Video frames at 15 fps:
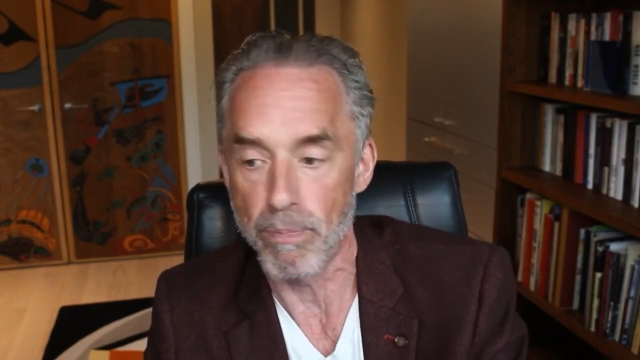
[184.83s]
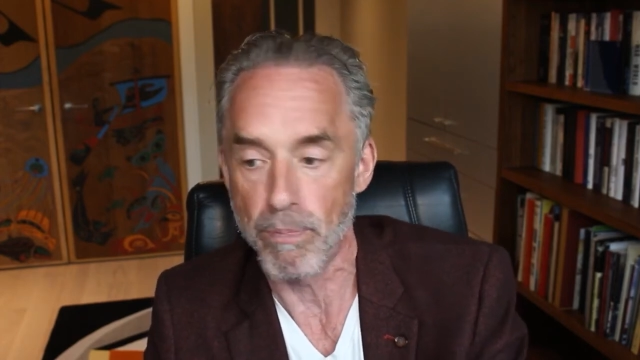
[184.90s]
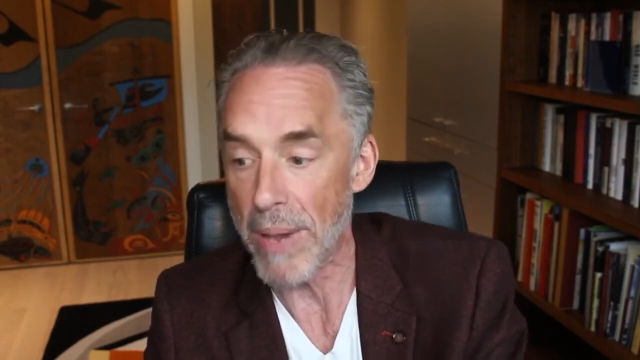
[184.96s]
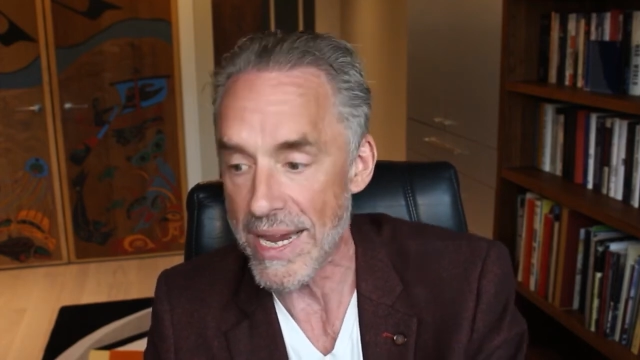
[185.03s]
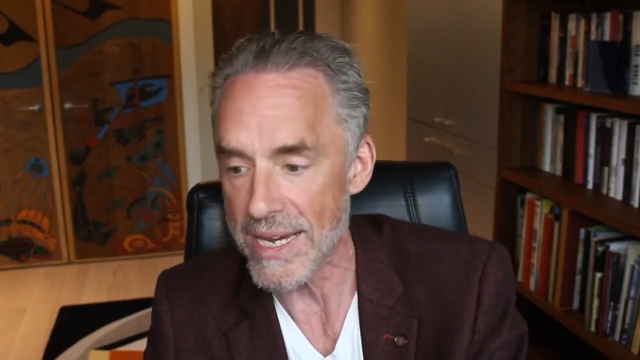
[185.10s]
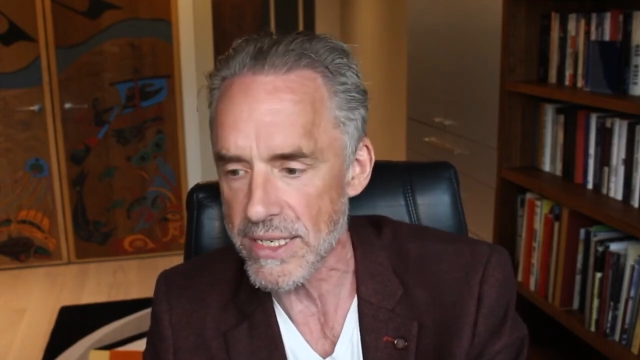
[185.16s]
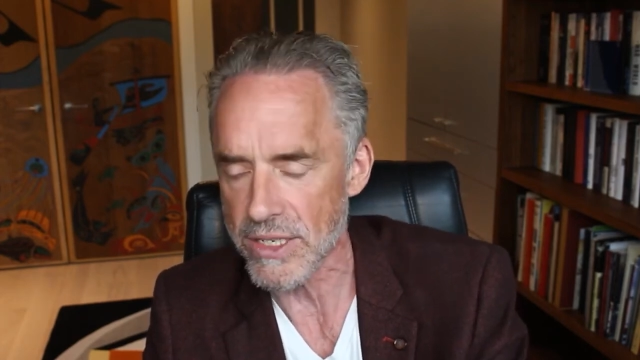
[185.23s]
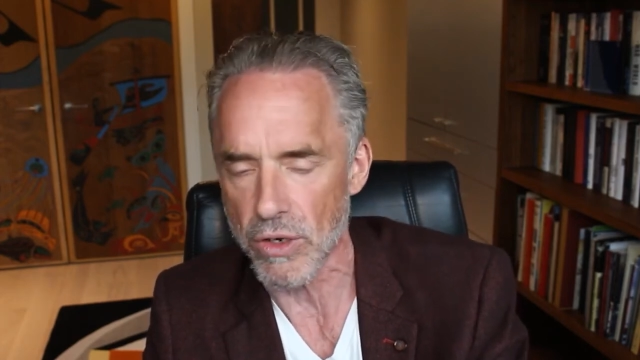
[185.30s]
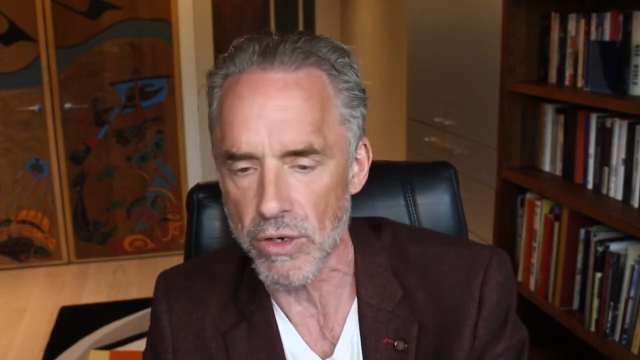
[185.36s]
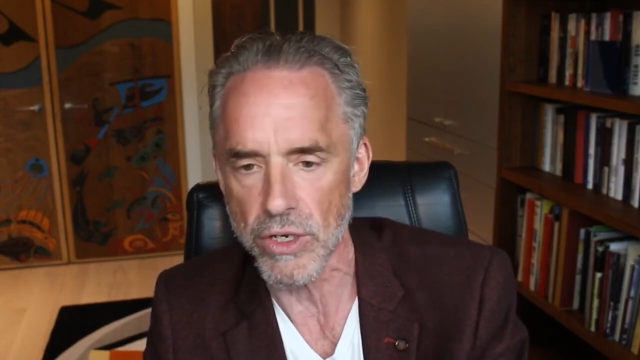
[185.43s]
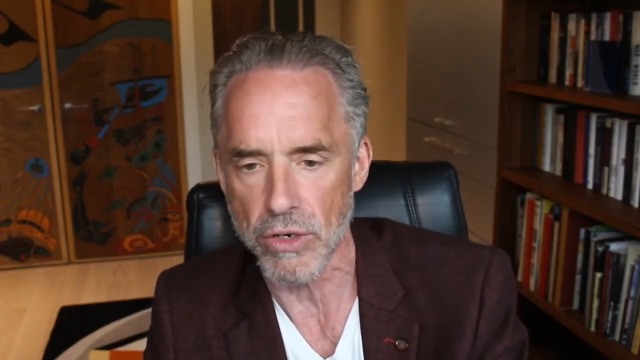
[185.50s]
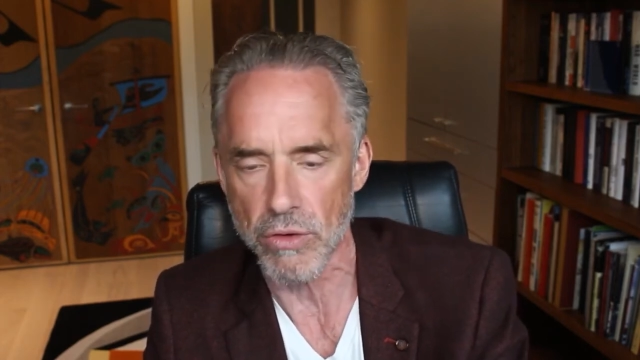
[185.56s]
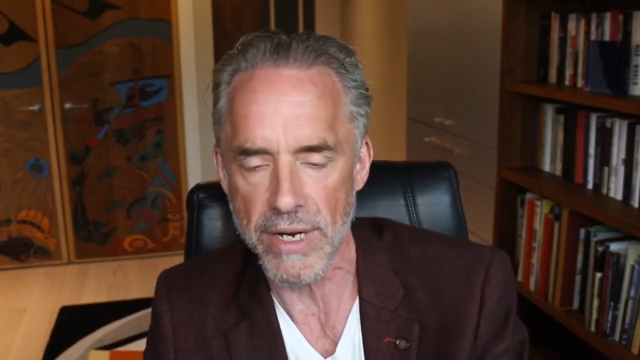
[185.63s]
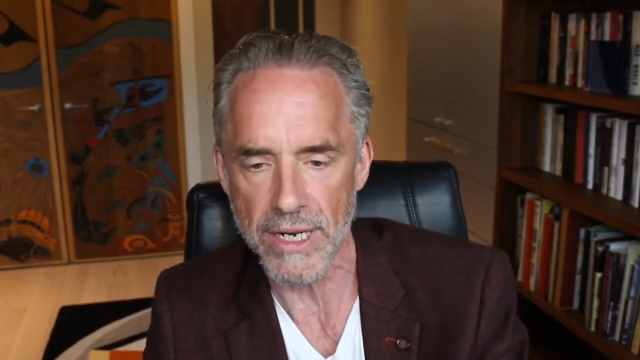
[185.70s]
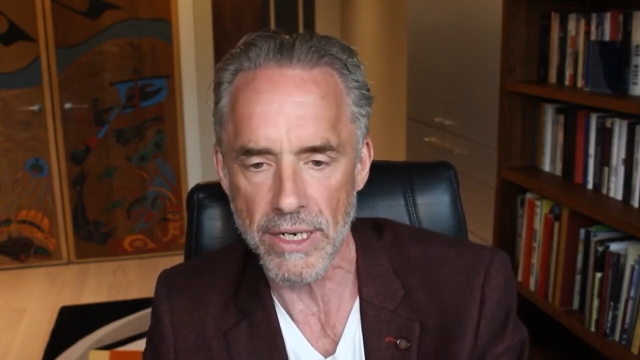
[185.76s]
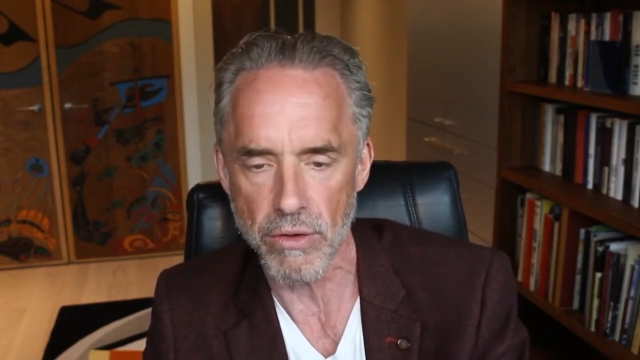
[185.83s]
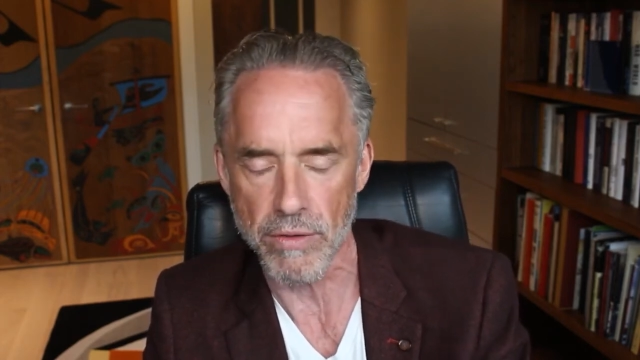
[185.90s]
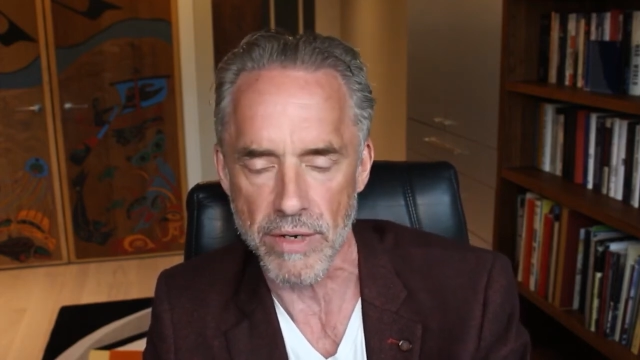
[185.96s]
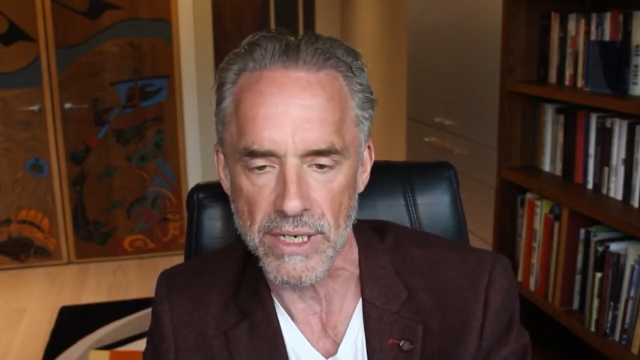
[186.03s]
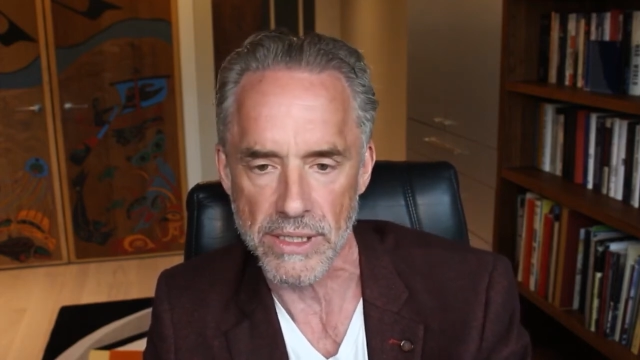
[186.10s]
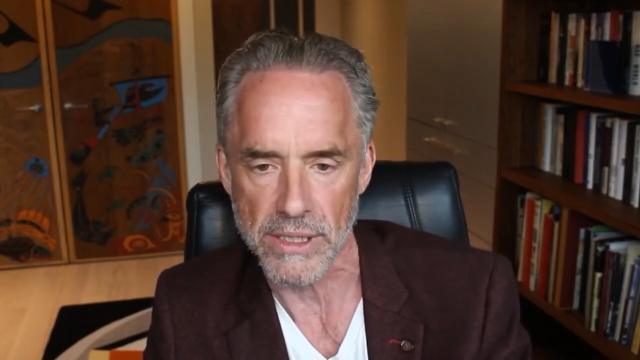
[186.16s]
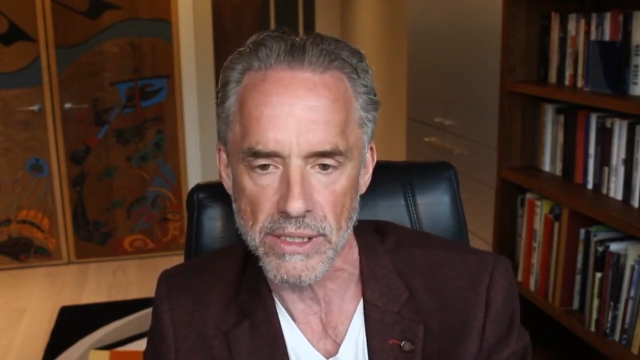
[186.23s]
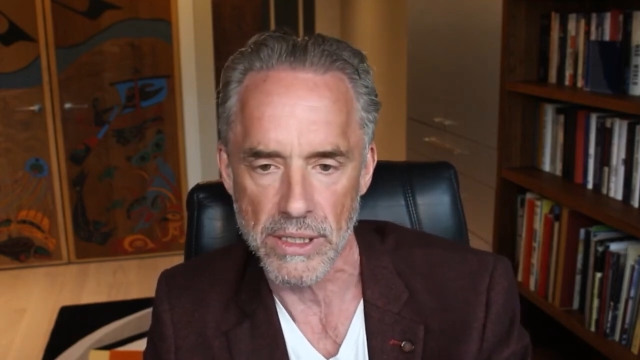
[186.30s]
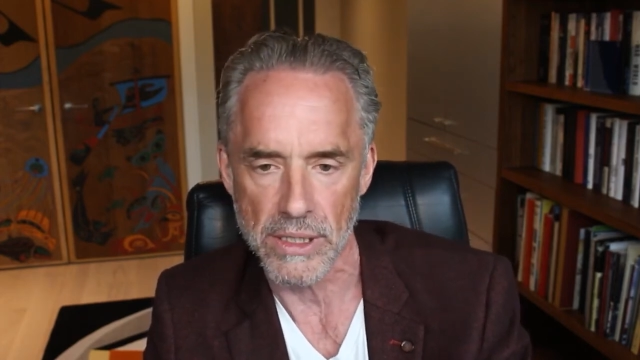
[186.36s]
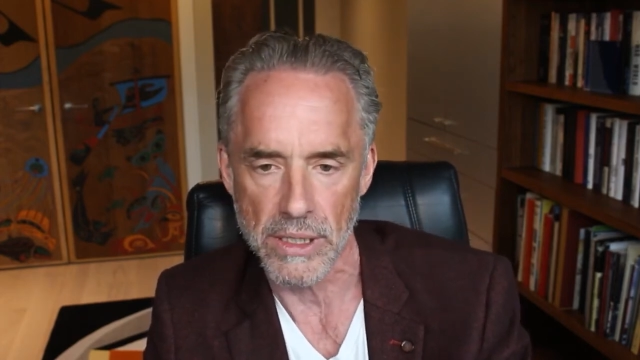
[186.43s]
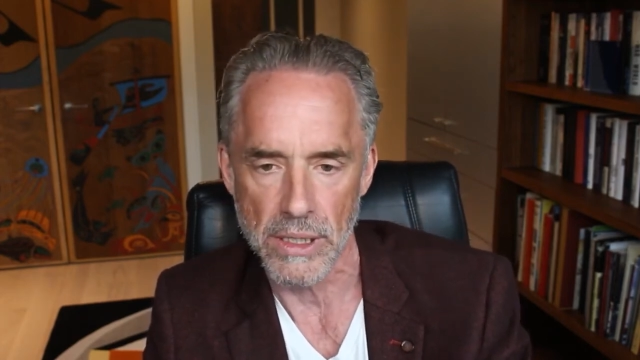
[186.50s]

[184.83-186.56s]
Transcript: based on your ignorance.